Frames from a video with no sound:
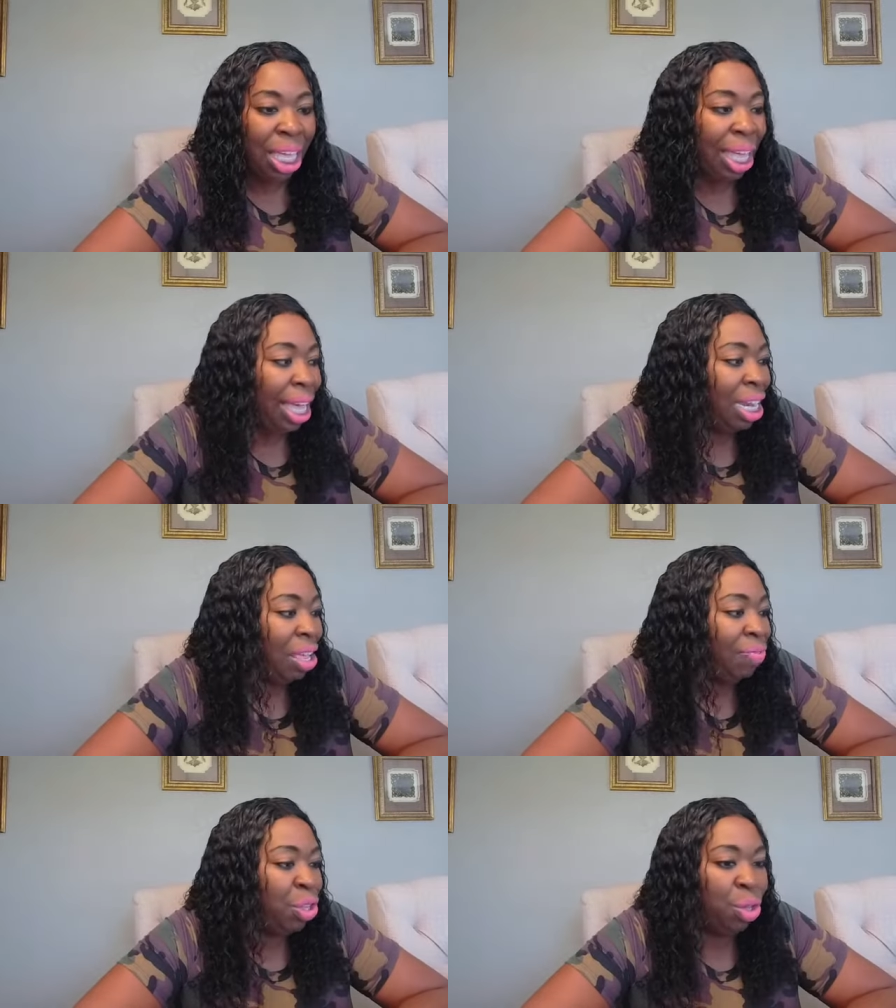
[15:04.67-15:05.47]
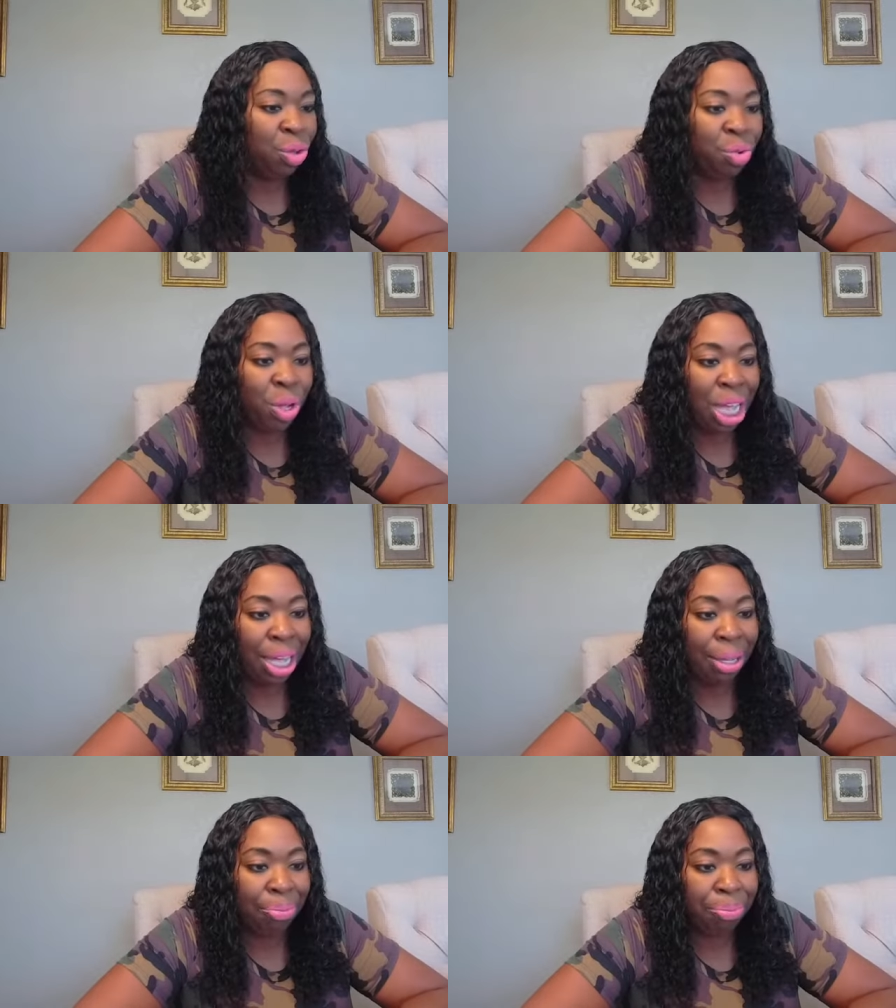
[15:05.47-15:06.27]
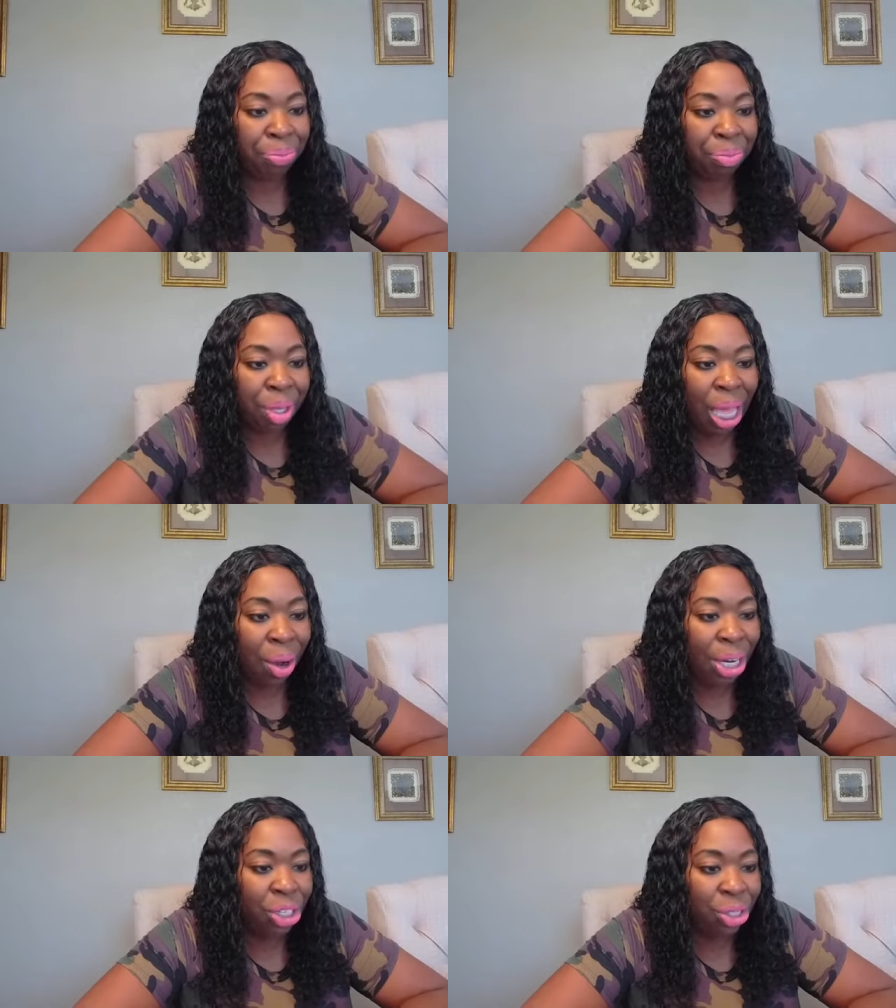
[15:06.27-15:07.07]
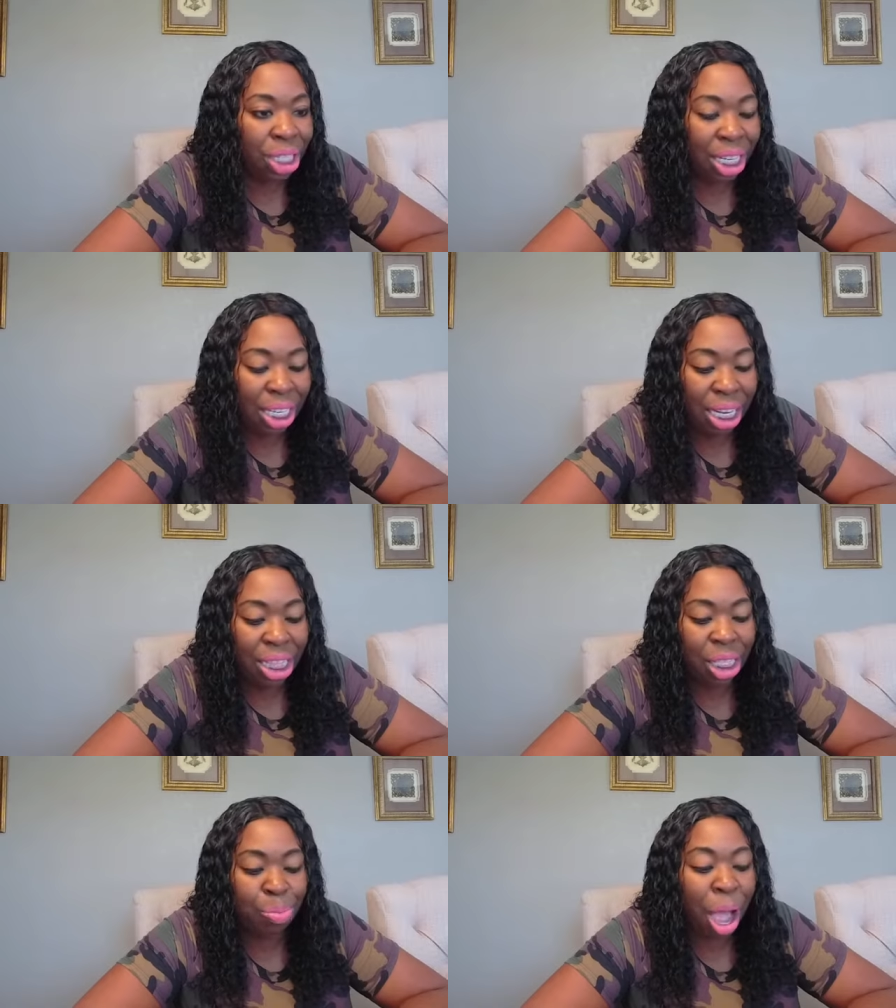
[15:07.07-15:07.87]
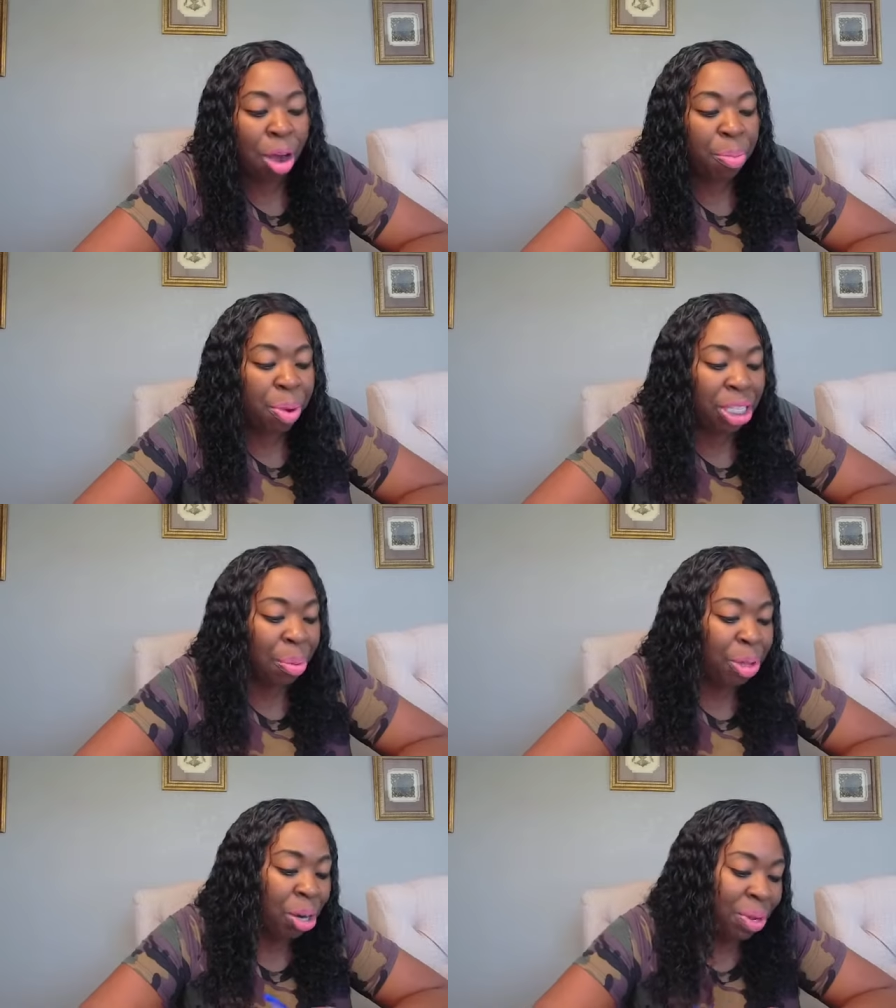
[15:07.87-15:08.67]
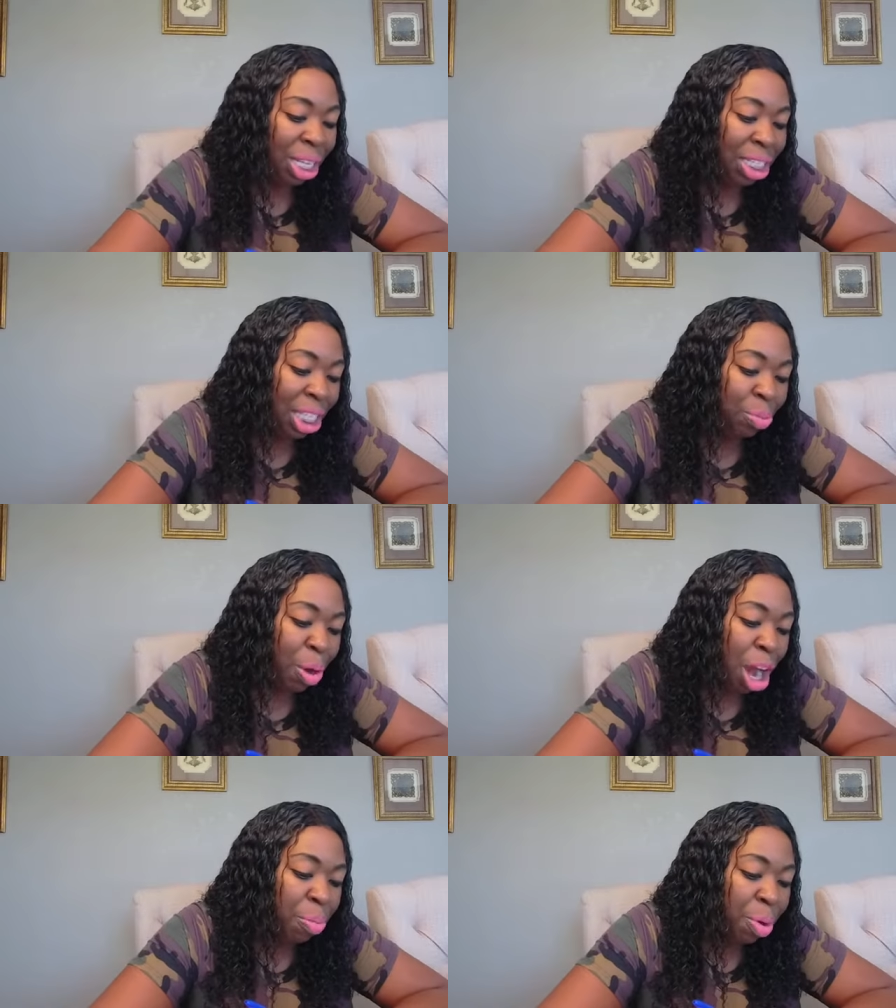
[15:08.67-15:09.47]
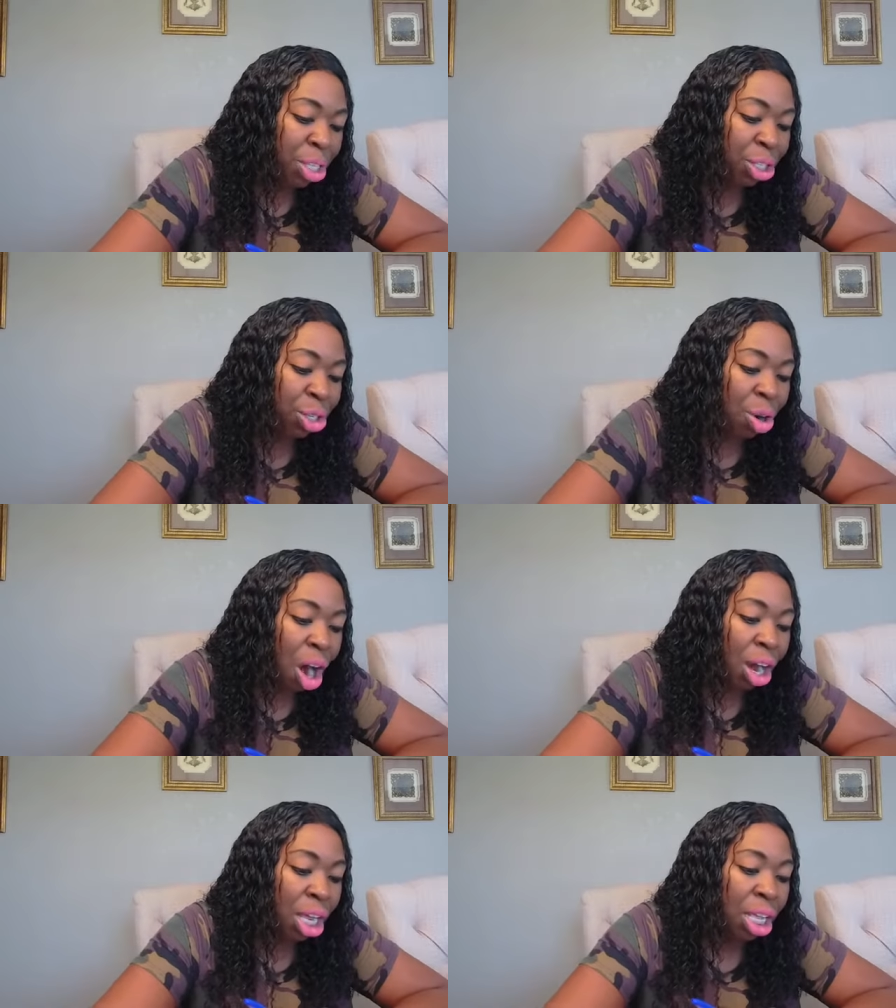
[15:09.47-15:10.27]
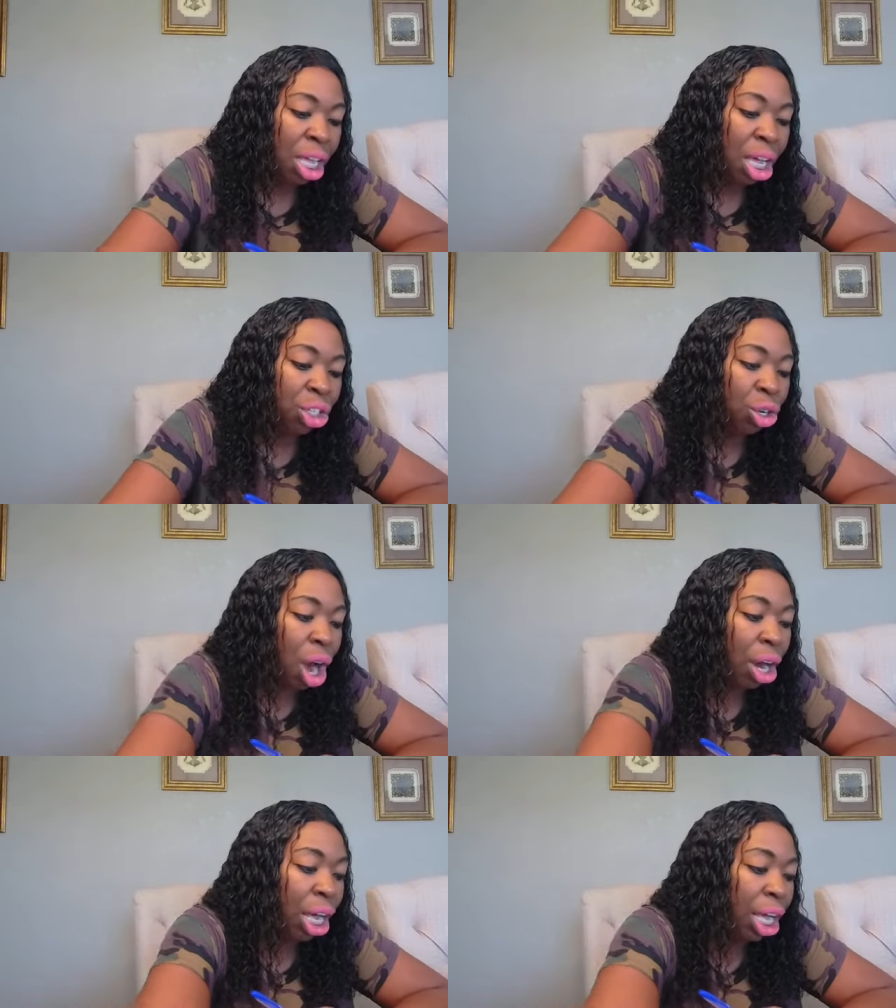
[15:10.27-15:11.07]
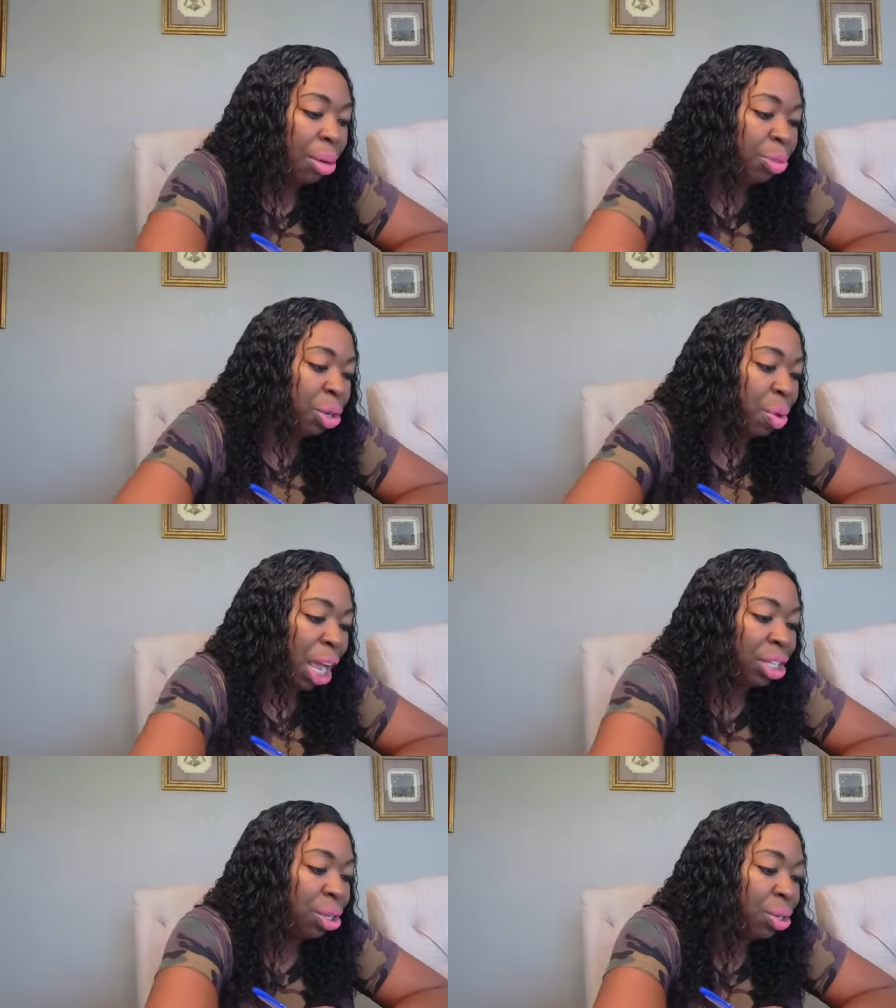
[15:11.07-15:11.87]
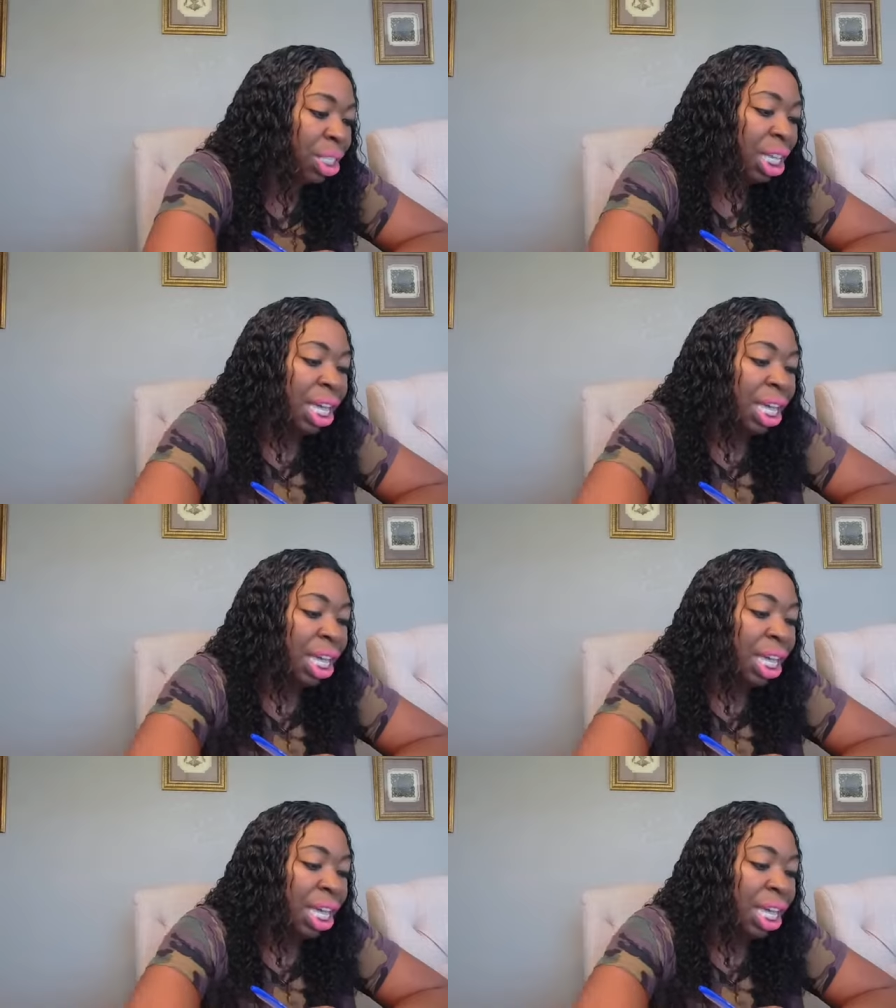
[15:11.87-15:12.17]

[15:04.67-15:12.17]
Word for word: And if you um, are interested in getting these PowerPoints, I'm going to release these PowerPoints to our to our hub directors